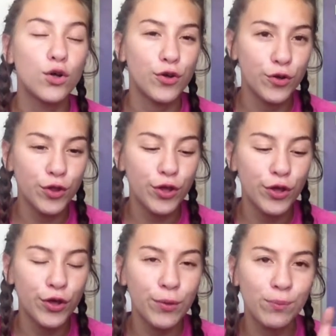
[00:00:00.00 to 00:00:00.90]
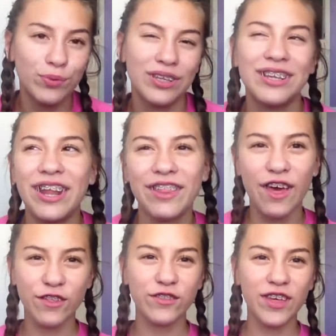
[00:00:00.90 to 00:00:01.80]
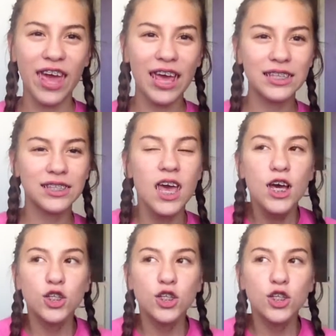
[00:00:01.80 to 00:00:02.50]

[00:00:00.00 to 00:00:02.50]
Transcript: hula hoops and other things.